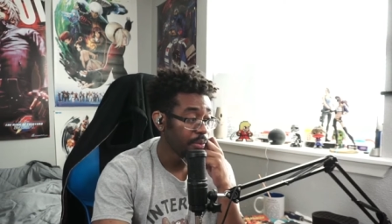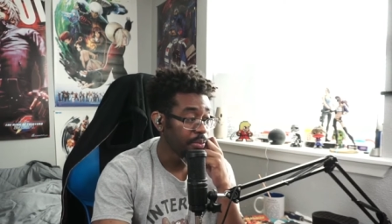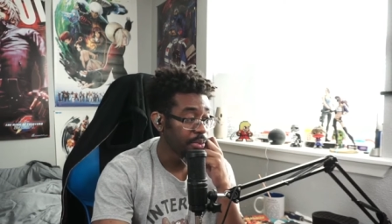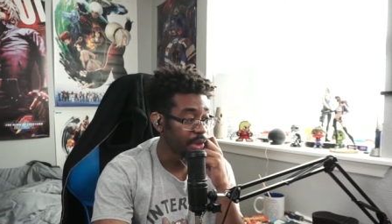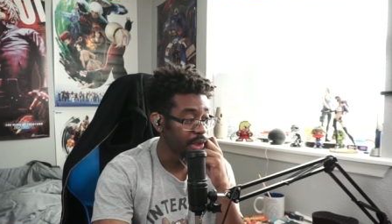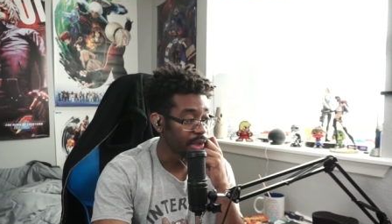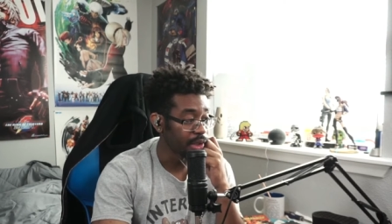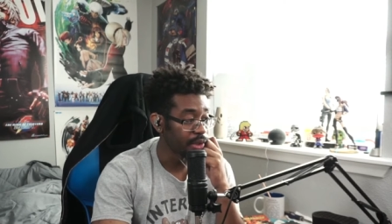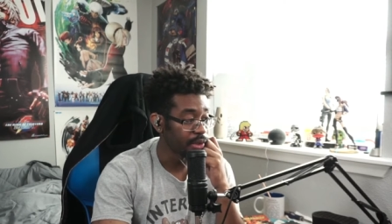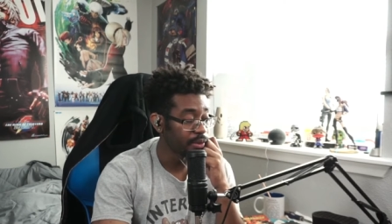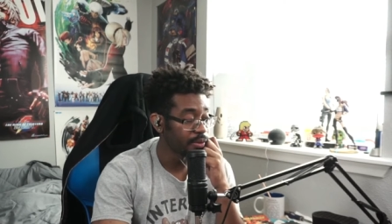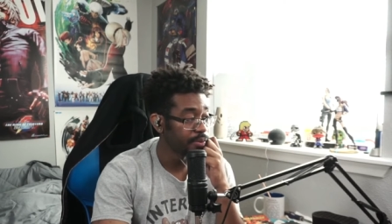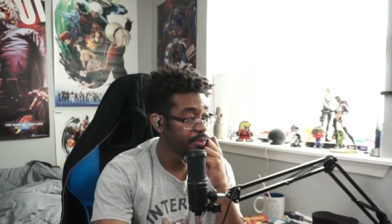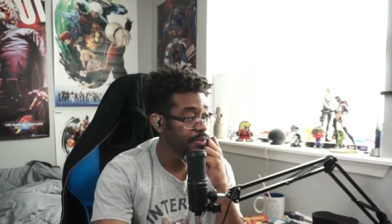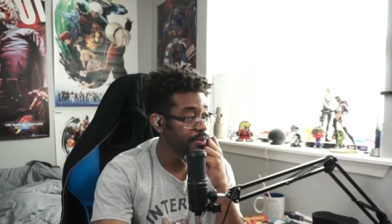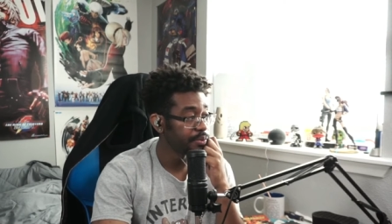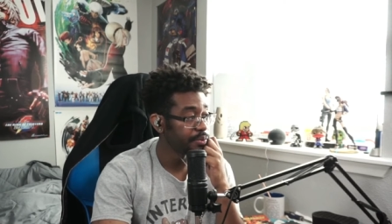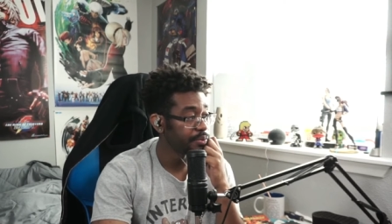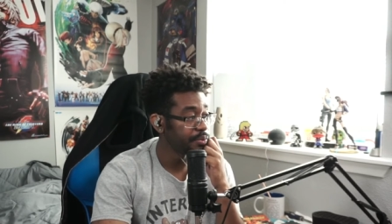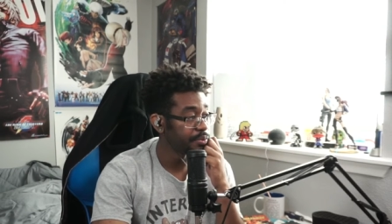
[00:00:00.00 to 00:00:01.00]
But
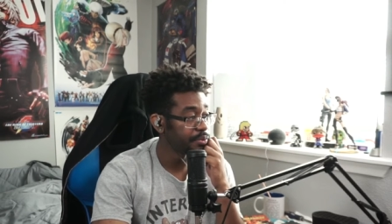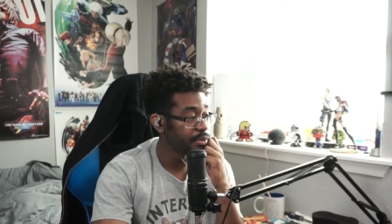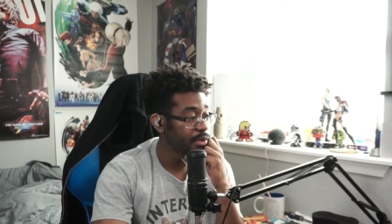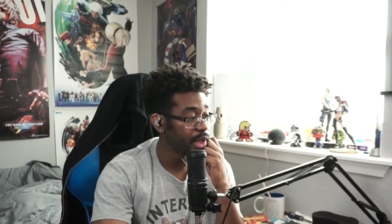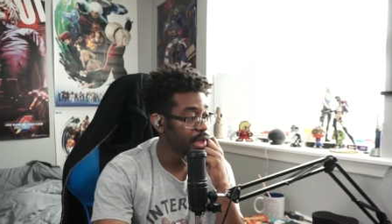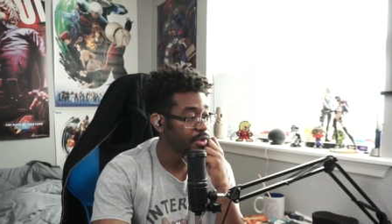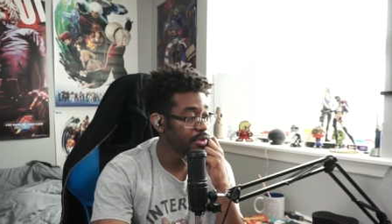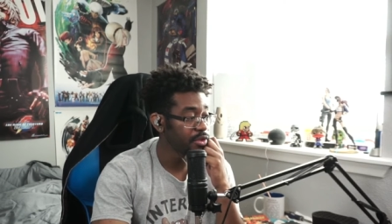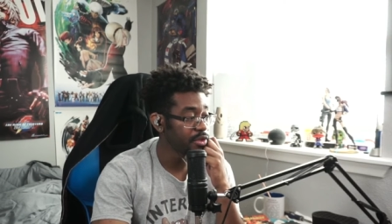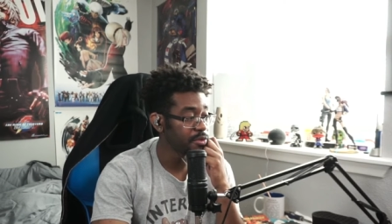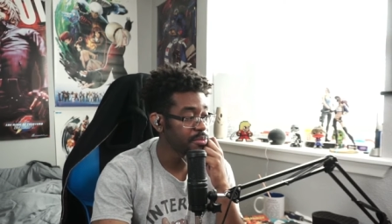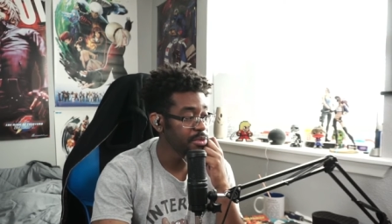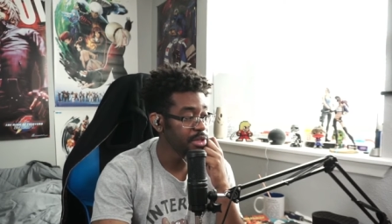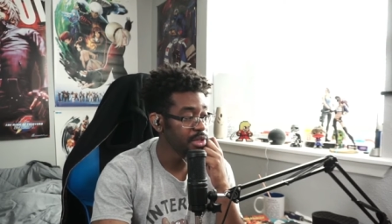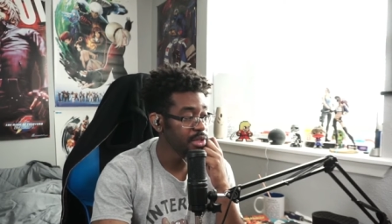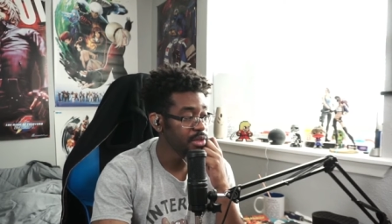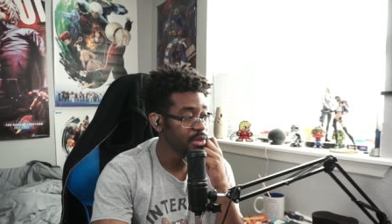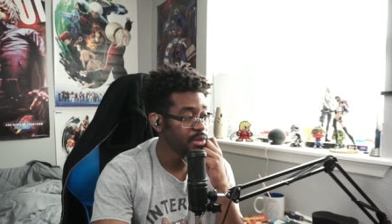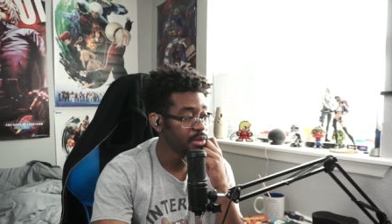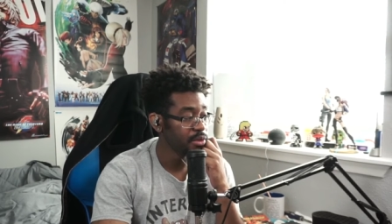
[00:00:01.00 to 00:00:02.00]
that's just
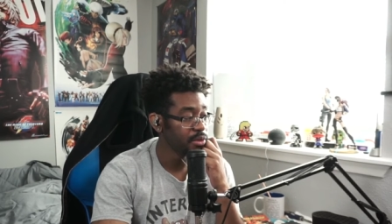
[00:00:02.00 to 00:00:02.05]
me.